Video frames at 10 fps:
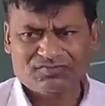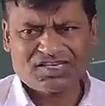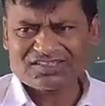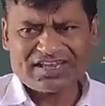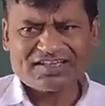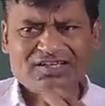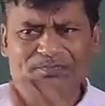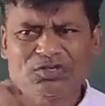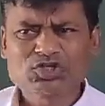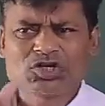Just like the
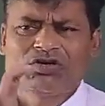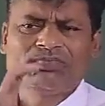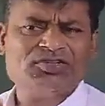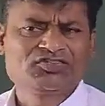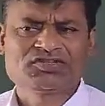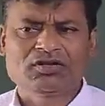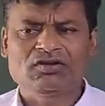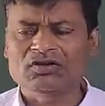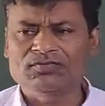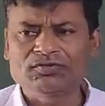picture of the
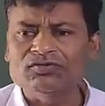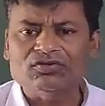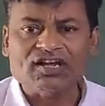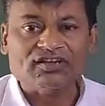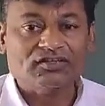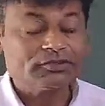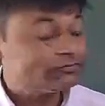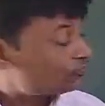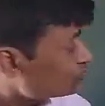sun. All of you know that.